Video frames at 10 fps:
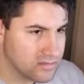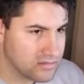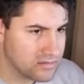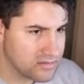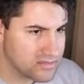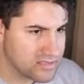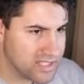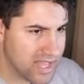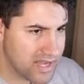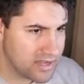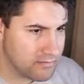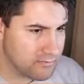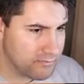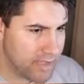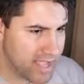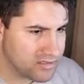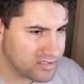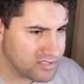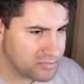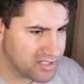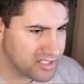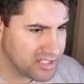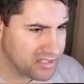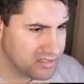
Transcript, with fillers: Let's look at it. Back looks pretty good.